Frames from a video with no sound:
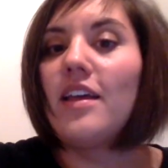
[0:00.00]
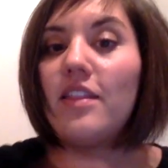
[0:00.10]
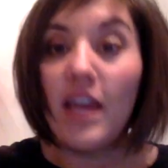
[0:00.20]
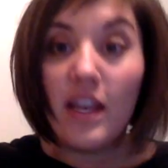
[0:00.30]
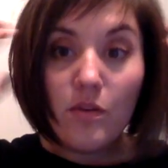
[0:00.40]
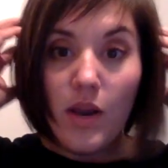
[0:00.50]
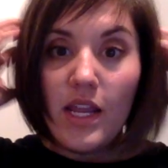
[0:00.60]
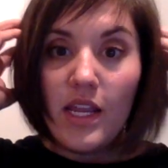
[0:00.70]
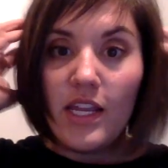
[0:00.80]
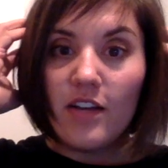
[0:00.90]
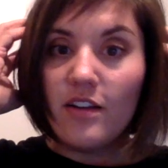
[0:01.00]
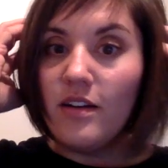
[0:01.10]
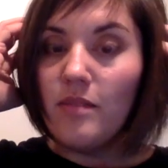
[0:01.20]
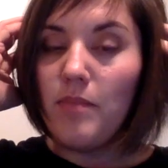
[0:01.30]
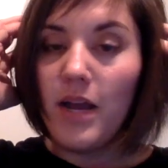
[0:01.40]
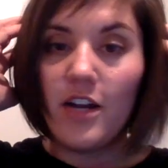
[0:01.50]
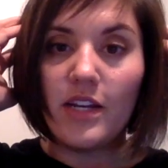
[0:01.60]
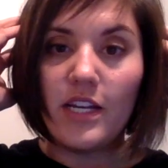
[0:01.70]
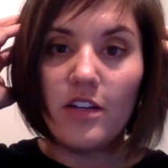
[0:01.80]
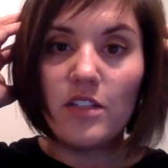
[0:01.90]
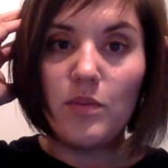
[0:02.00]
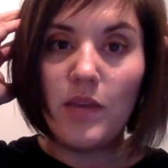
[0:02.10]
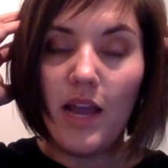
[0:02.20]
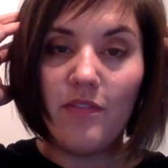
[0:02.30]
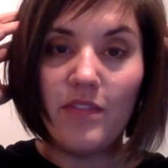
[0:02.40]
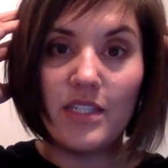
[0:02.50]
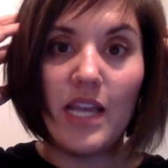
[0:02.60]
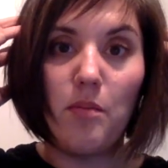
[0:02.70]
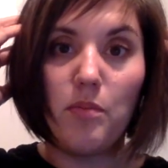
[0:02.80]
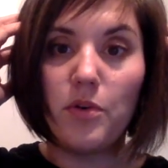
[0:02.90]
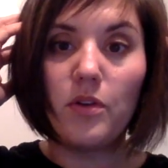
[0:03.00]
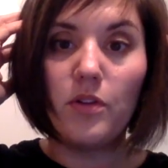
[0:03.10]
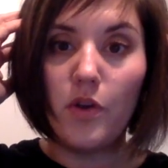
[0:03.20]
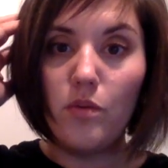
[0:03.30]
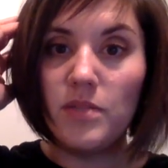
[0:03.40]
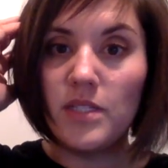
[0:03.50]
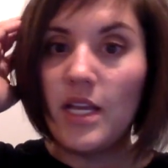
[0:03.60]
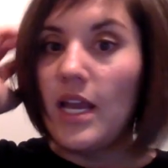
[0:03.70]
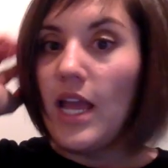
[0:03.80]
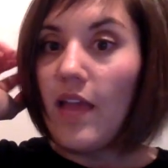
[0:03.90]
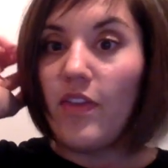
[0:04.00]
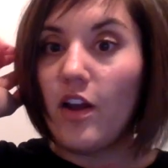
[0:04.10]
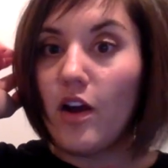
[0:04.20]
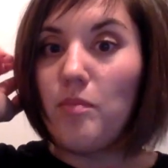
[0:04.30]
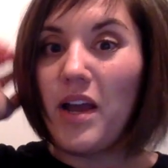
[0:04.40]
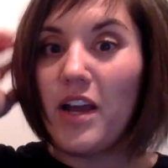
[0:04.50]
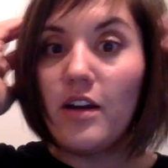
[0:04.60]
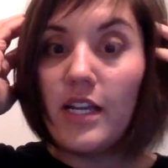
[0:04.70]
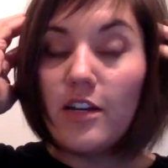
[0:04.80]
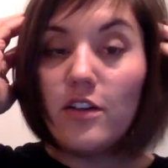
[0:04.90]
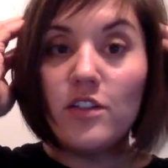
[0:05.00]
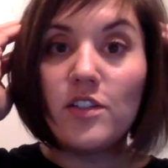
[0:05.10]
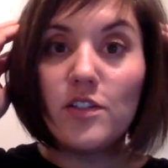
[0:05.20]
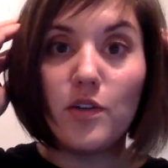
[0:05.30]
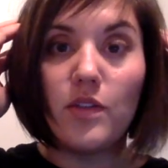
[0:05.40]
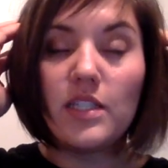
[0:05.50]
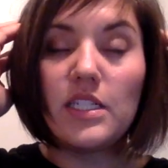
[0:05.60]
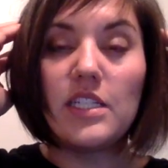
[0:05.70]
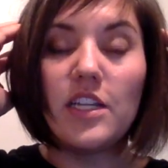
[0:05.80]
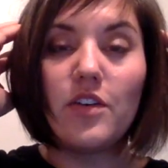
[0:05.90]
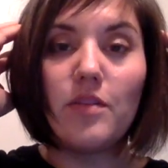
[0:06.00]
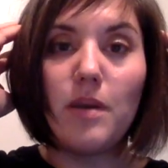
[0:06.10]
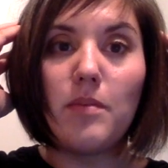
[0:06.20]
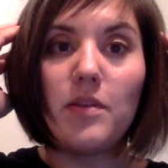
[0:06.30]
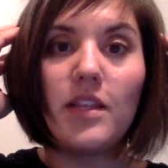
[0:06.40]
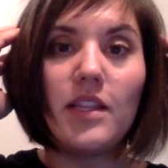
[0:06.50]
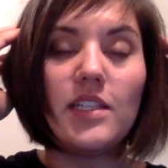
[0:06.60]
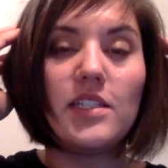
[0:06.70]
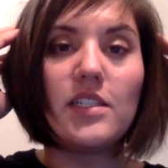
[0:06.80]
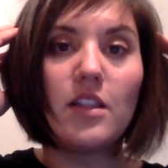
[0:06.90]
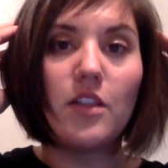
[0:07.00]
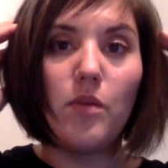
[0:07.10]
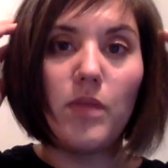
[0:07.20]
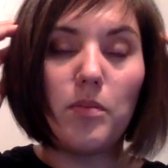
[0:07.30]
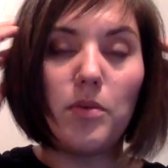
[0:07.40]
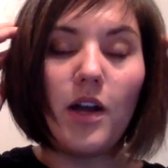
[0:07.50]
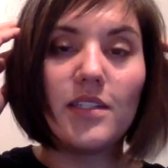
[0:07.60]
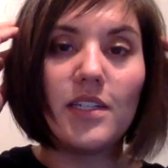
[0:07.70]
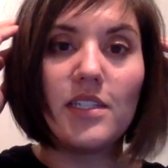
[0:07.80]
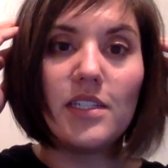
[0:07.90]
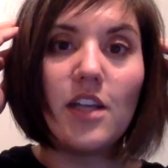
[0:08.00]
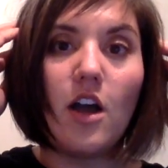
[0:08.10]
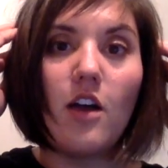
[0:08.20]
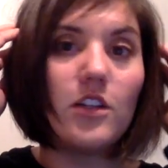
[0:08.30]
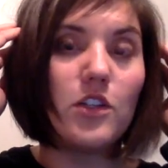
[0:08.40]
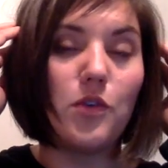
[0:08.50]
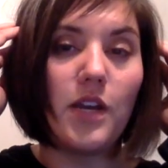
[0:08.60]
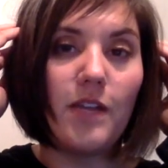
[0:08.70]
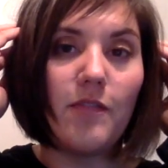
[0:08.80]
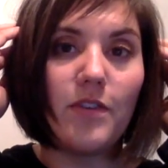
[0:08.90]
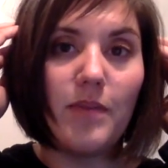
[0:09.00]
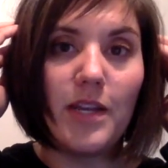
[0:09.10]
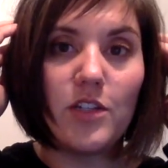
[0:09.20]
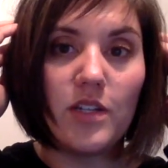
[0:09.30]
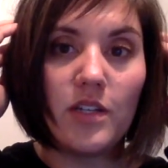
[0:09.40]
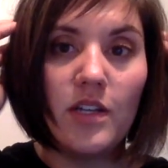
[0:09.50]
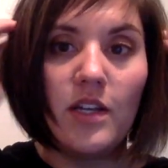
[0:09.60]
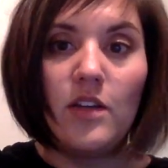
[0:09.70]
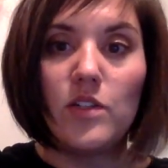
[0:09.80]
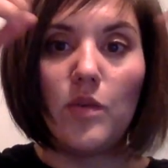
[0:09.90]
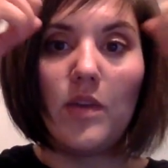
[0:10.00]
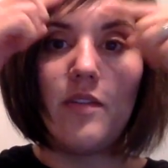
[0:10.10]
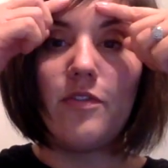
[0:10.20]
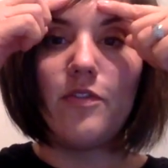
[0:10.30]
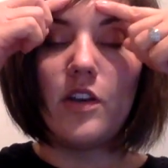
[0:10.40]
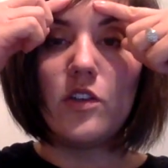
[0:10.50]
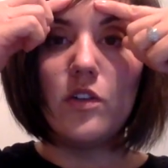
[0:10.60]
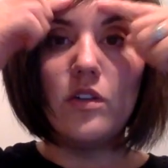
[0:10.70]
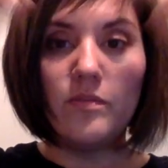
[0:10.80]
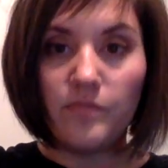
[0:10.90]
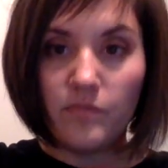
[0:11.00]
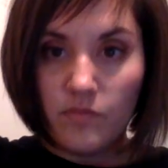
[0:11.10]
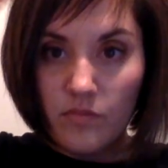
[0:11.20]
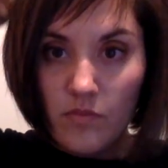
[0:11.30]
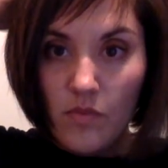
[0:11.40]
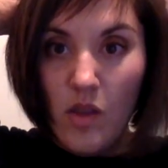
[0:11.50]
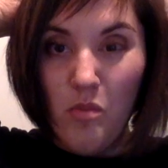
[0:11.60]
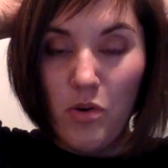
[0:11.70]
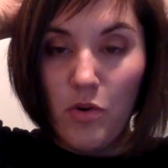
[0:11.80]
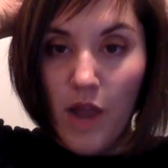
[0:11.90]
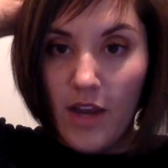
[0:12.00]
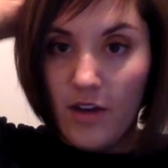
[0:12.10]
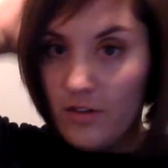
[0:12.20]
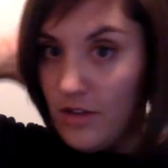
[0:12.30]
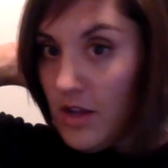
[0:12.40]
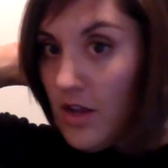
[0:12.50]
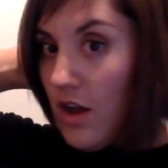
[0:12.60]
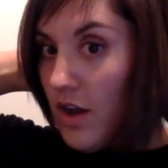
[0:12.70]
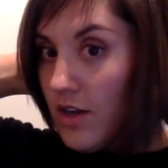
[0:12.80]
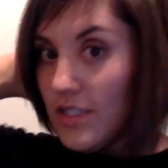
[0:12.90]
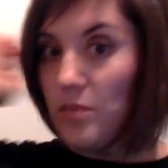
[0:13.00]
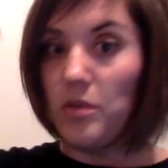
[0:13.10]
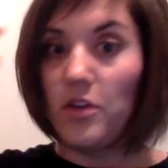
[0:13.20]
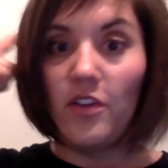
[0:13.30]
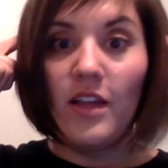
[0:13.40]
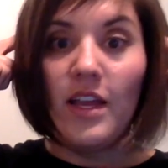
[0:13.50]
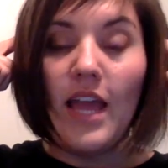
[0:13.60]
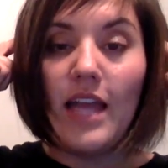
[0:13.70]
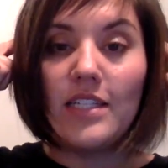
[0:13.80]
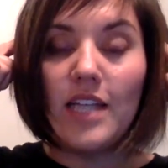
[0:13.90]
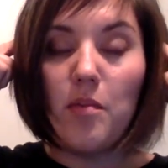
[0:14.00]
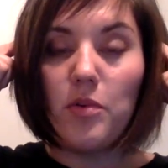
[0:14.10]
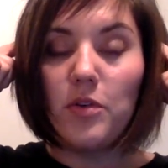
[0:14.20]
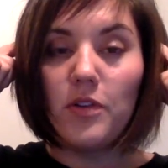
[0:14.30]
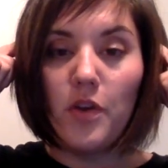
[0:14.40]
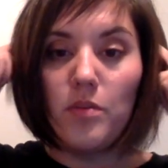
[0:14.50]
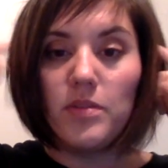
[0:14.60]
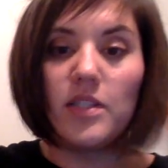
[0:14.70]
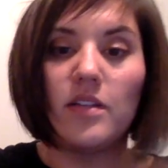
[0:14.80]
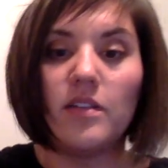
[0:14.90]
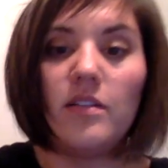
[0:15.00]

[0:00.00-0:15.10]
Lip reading: Then right here by our ears, we have the temporal lobes, and they are by our ears, so that's easy to remember that this is the lobe that processes auditory information. So we have frontal, parietal, occipital, and temporal lobes.